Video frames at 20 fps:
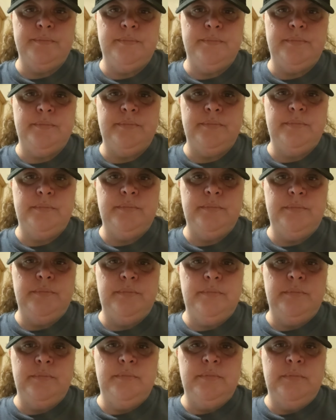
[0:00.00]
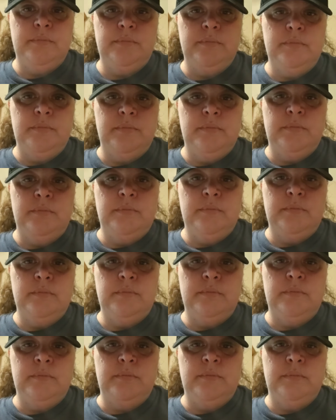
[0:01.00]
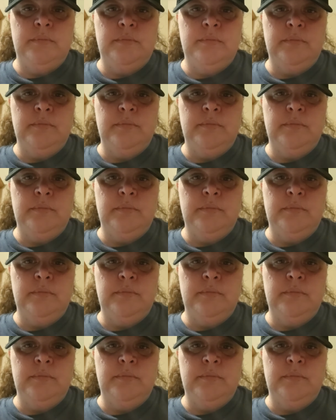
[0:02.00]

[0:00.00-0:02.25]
No one is speaking in this clip.